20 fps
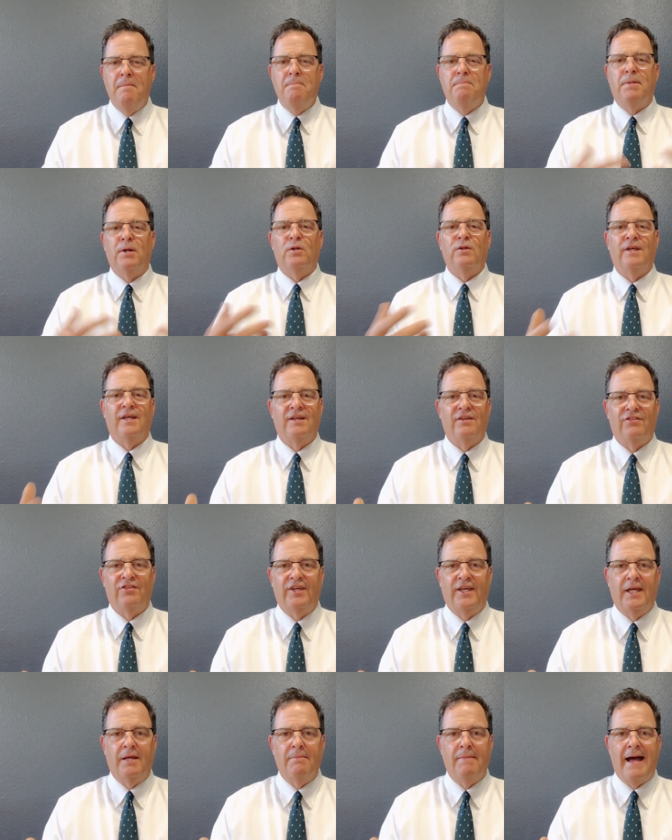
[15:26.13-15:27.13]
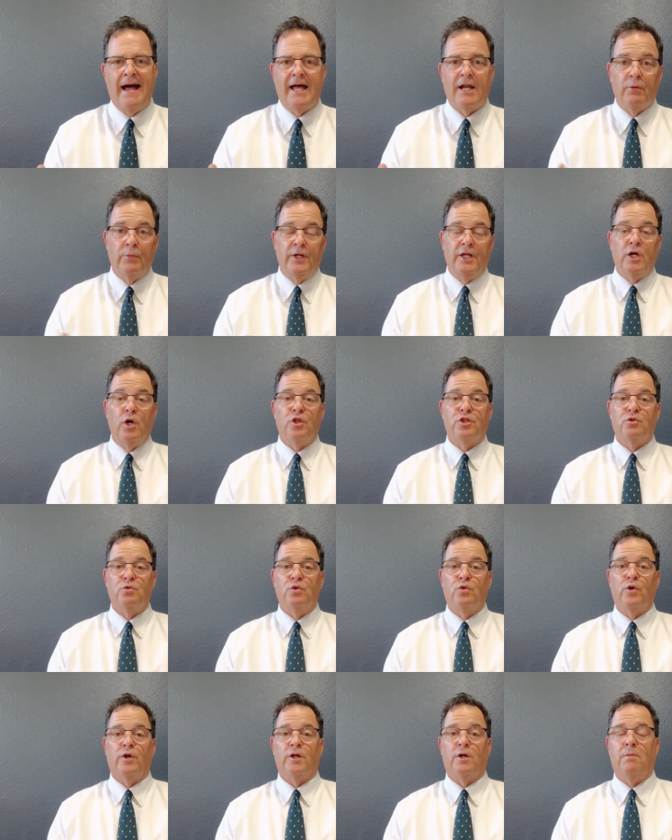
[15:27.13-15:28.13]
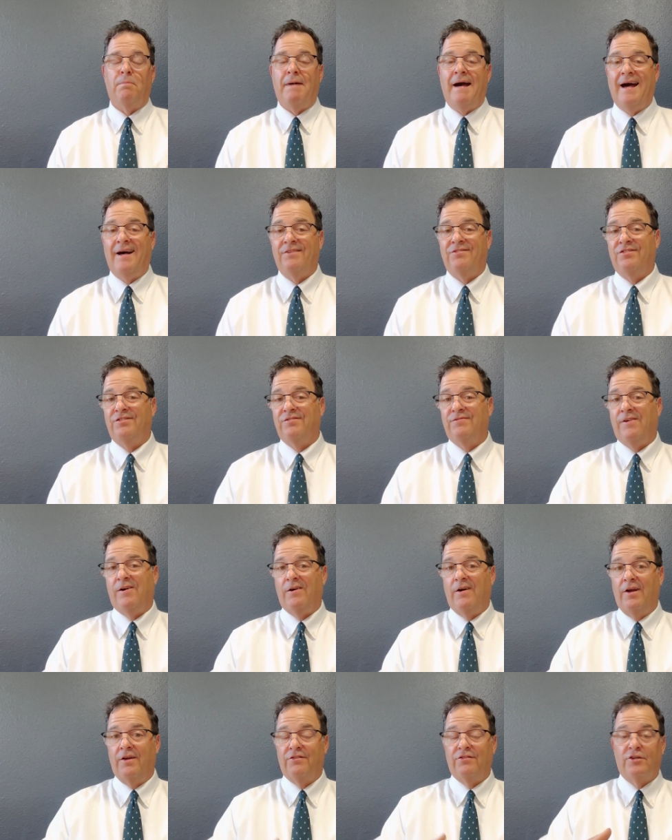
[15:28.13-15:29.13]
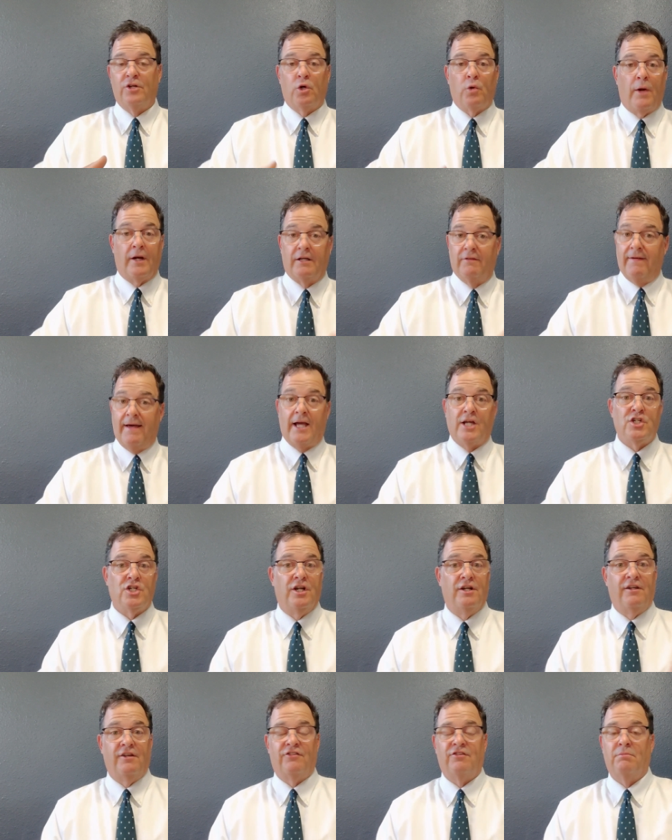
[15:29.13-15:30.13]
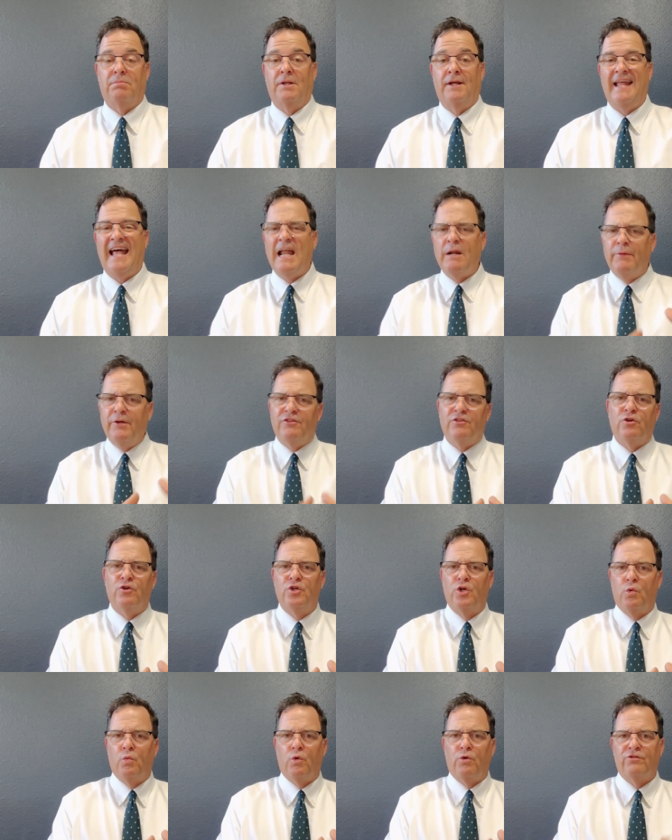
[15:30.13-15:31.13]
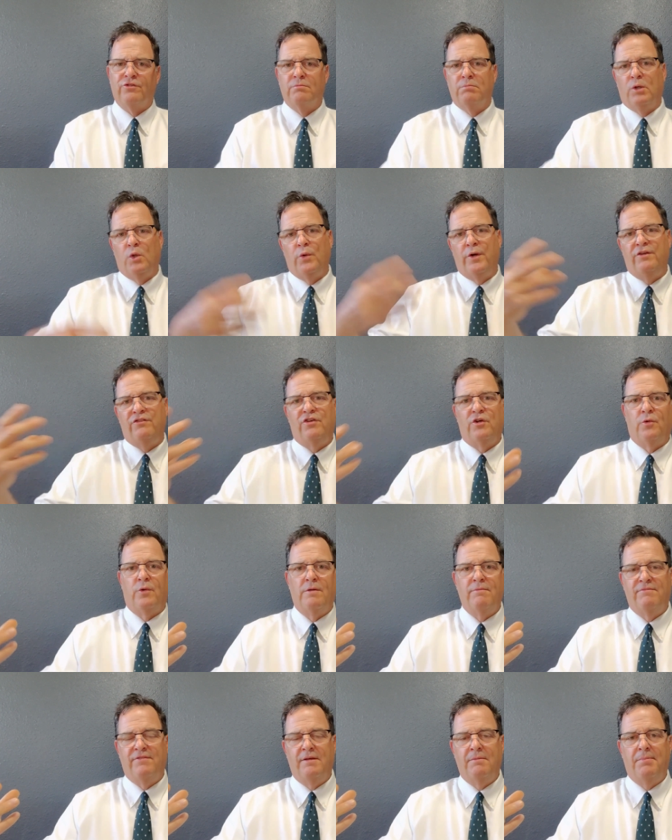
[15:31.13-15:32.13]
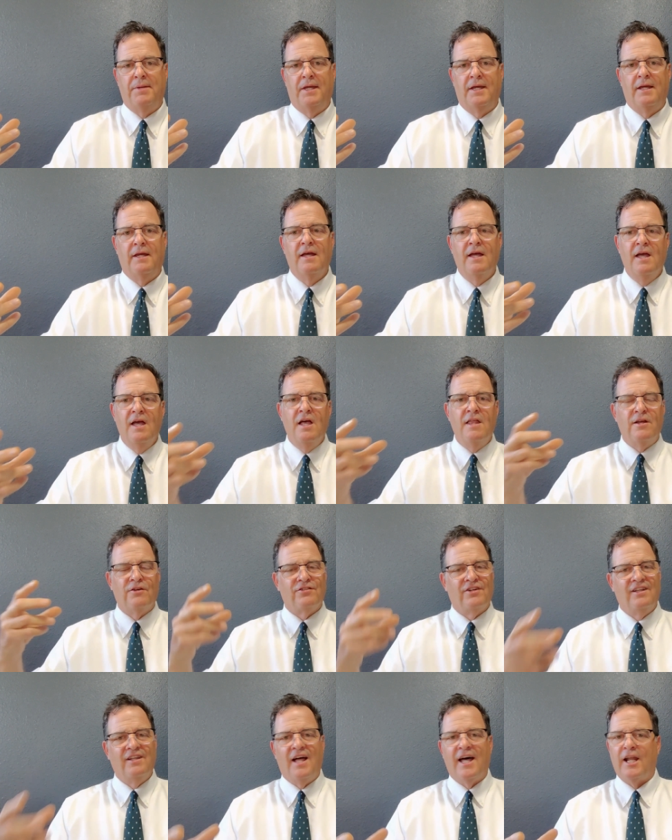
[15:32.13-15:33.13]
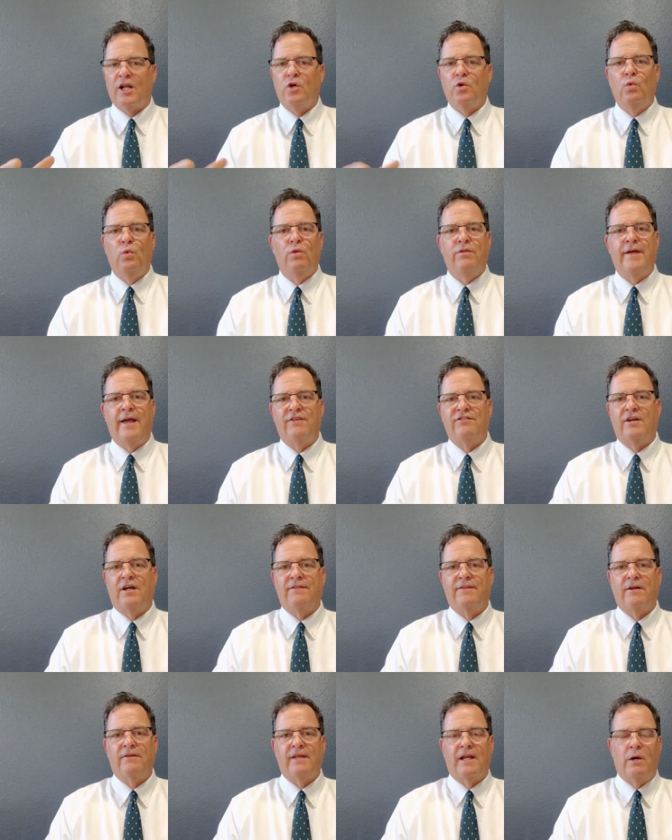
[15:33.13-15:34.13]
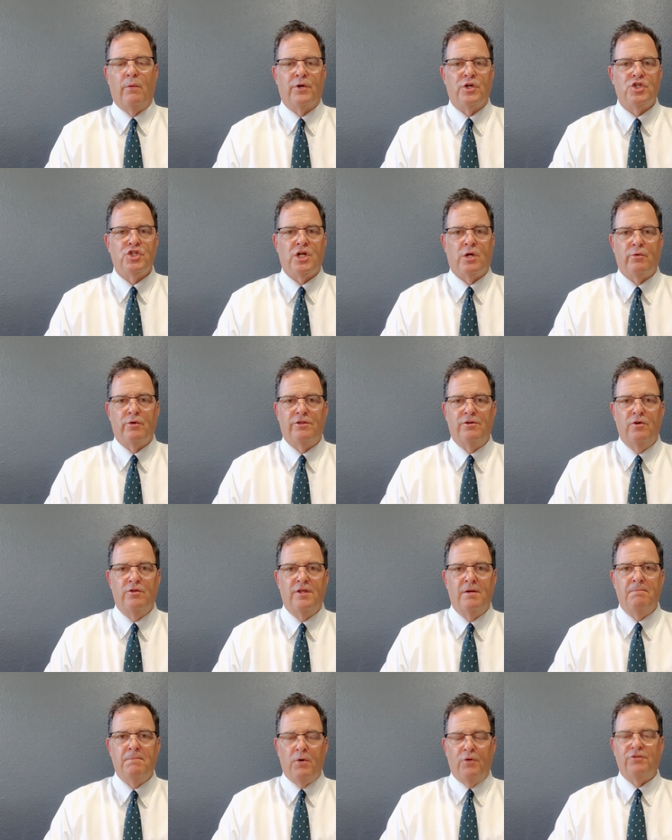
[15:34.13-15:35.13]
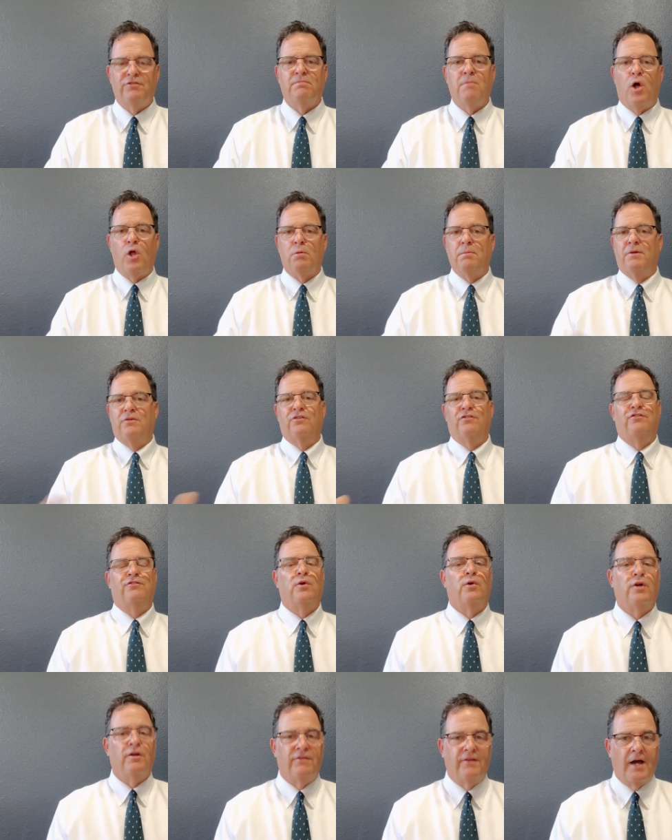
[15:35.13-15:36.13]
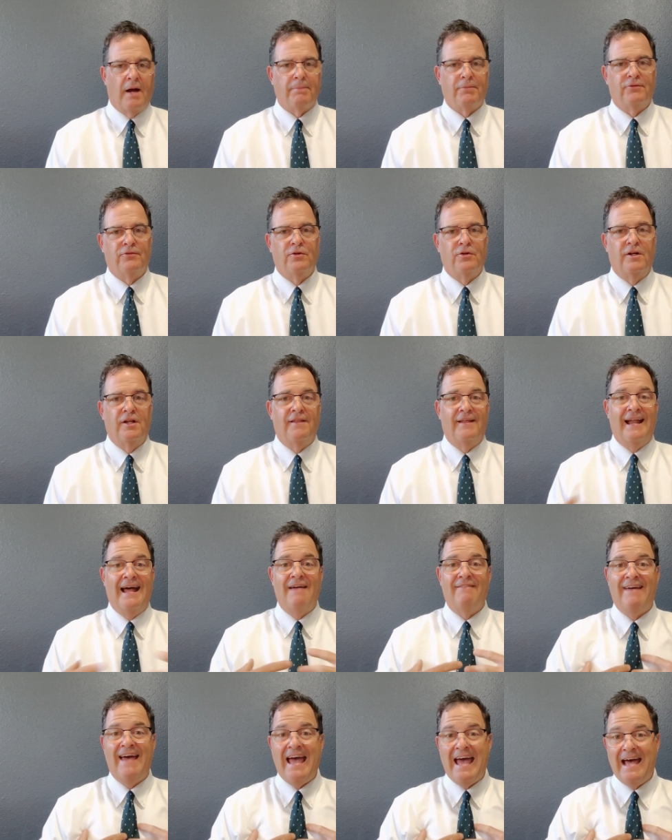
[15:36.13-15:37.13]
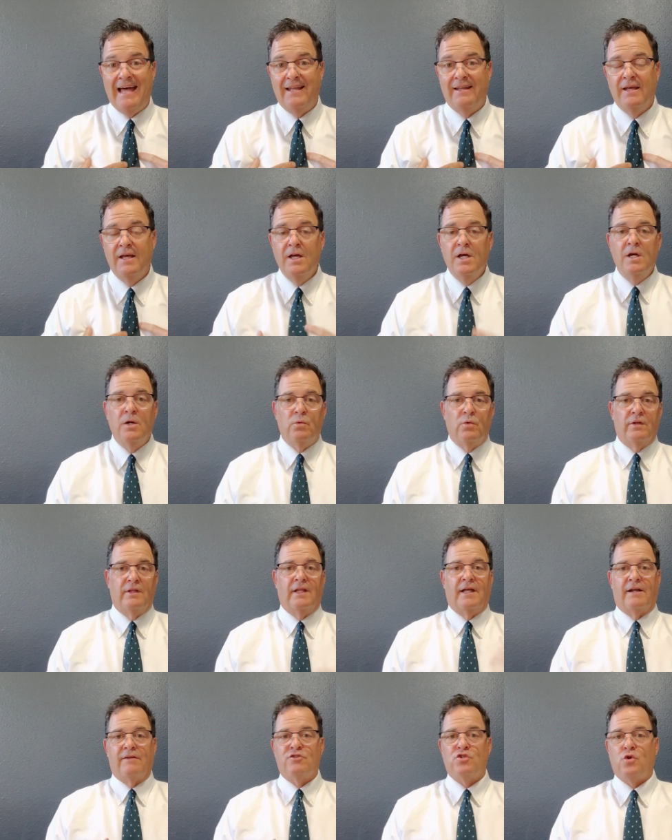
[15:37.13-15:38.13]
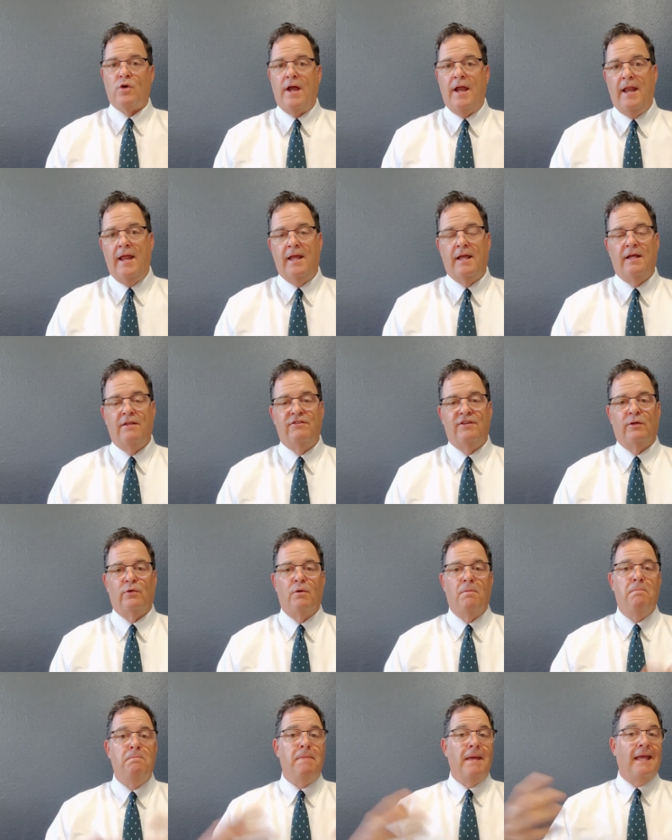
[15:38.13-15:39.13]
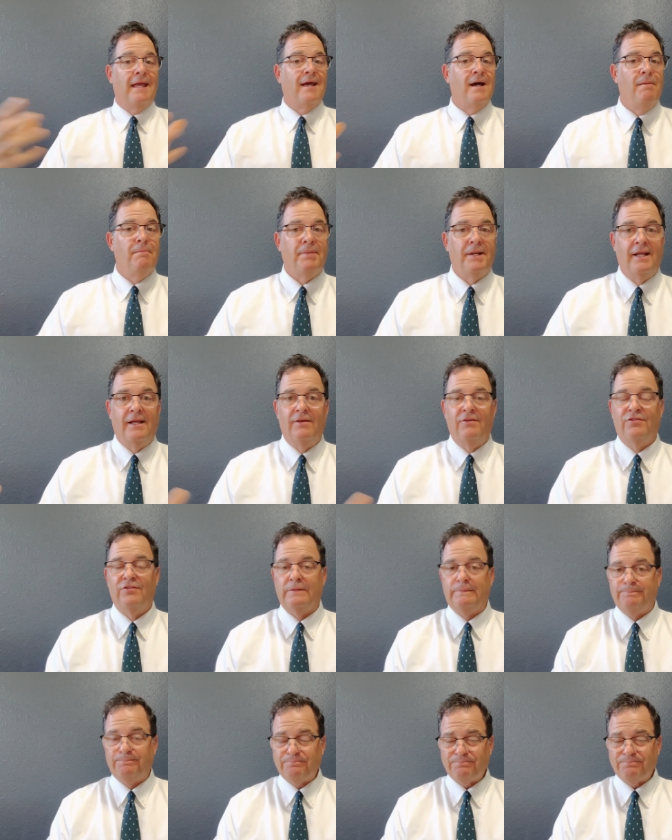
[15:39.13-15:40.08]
building a team. How do we go through critical paths as far as corrective action and discipline? How do we turn your worst employee into your MVP? There's a lot of cool things out there that I want to share with you that most smaller businesses don't get the opportunity that I've had with a lot of training and dealing with big companies.